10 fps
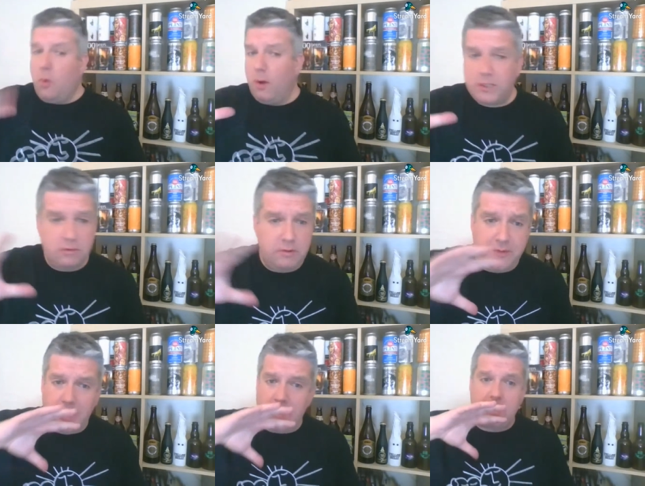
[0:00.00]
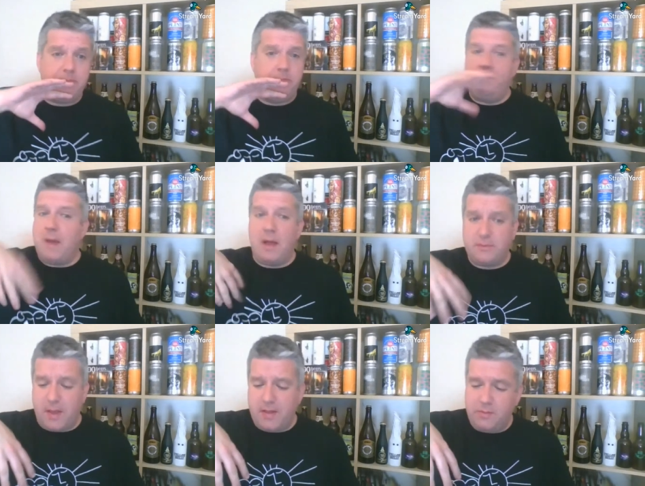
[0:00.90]
Watch the review. It's
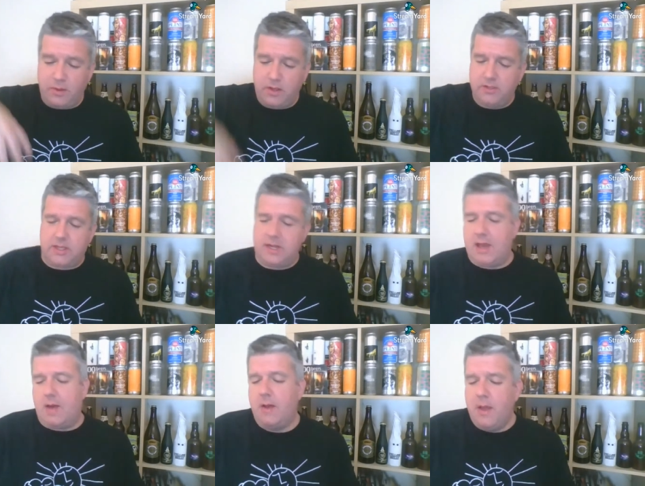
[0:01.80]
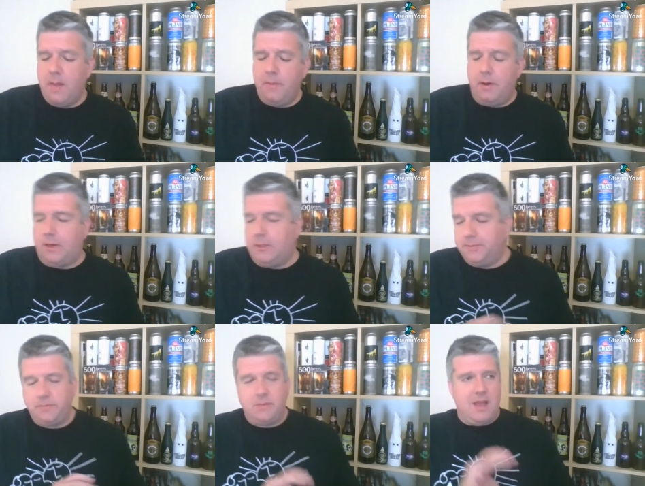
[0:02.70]
miles better than what you're going to see now. But
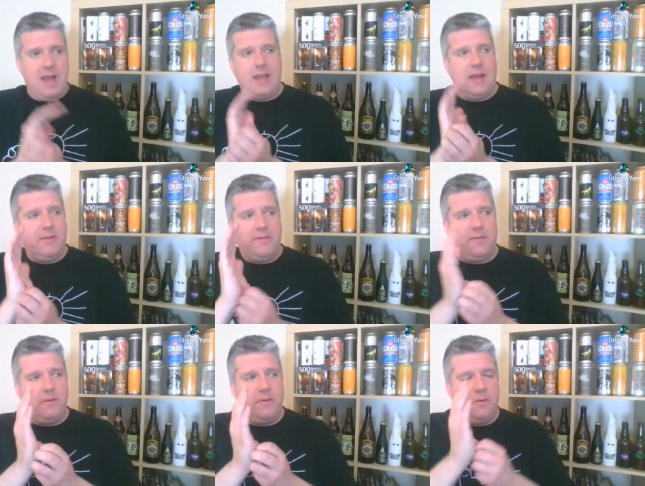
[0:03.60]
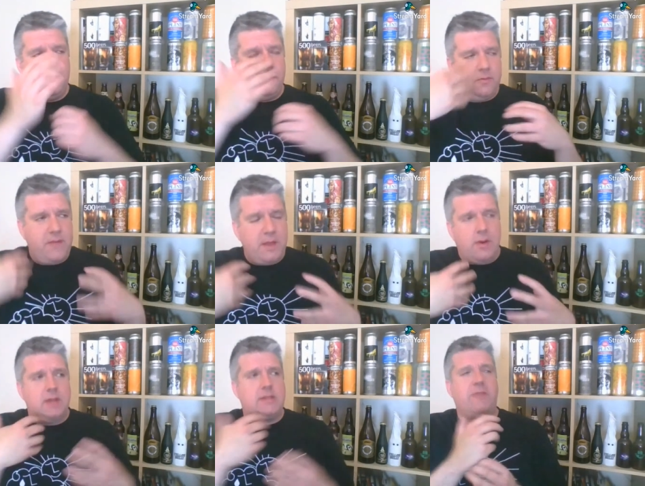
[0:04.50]
I kind of think
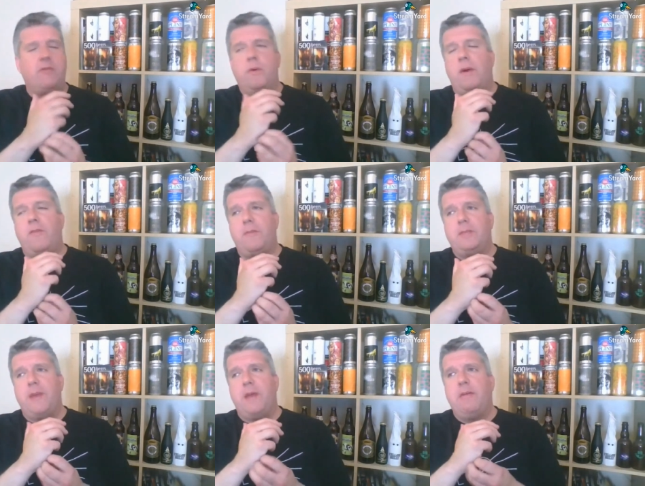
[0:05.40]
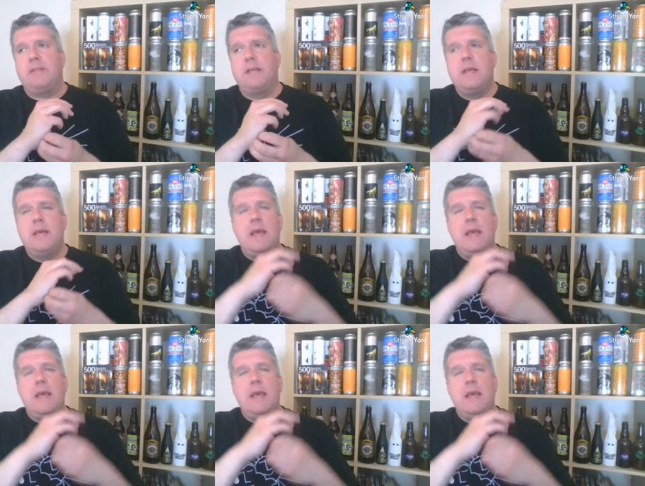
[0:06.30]
what I take away from this beer is